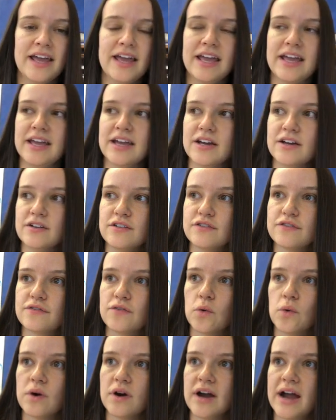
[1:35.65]
and
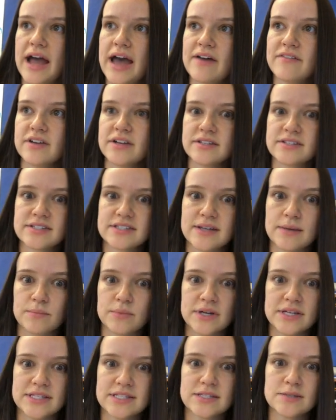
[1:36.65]
for having
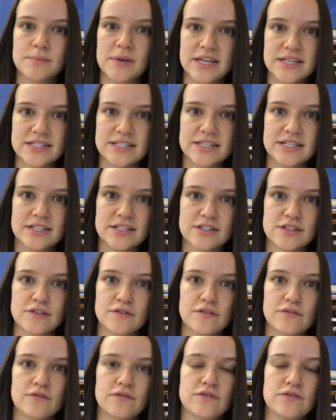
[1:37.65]
separate spaces